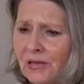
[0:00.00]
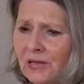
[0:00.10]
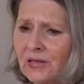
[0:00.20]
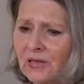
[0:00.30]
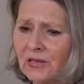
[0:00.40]
it's
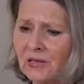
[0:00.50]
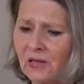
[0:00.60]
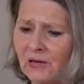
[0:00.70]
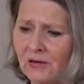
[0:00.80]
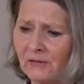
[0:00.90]
because
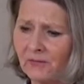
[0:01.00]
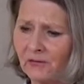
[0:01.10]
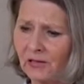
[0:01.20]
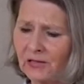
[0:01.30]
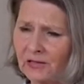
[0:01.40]

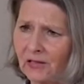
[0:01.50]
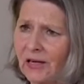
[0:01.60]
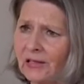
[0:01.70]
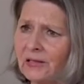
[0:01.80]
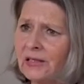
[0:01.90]

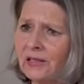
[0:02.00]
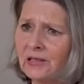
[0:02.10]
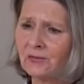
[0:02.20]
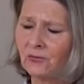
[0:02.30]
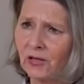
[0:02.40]
maybe in
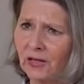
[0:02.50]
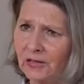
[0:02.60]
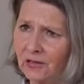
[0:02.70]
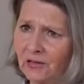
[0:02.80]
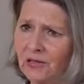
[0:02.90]
this
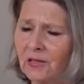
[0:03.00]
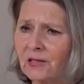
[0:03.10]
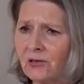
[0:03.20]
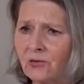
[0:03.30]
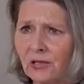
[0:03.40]
situation
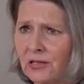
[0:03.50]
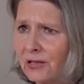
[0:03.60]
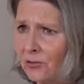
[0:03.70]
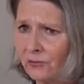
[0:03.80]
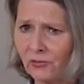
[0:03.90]
right
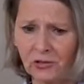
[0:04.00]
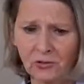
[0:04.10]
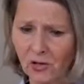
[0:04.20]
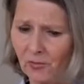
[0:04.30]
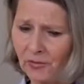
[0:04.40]
now,
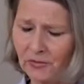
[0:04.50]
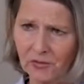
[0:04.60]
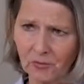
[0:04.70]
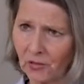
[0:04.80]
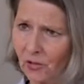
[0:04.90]
it
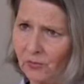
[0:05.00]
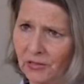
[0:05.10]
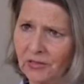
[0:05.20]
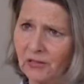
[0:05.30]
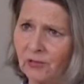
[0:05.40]
was no
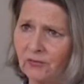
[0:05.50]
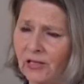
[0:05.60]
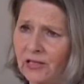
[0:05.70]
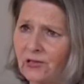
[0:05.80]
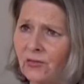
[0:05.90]
longer
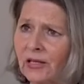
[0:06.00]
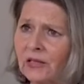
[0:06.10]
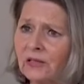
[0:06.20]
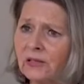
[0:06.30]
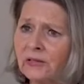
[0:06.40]
compatible for the
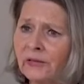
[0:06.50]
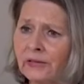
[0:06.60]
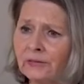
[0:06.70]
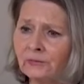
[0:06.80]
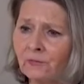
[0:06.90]
body to
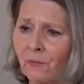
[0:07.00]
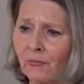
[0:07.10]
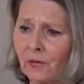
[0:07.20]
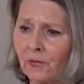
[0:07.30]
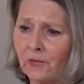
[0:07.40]
act.
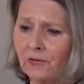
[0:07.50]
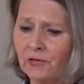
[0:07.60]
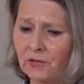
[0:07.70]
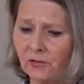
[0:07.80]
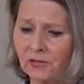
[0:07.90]

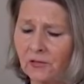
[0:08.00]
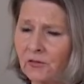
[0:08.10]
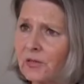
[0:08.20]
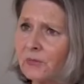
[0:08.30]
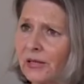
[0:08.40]
And we should
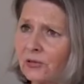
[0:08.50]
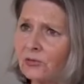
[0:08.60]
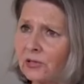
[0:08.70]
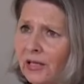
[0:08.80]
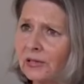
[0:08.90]
have
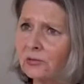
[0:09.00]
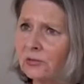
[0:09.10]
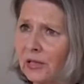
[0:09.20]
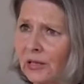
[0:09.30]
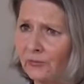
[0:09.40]
respect and
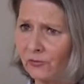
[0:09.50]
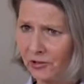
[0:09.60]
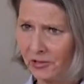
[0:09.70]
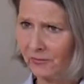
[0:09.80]
admiration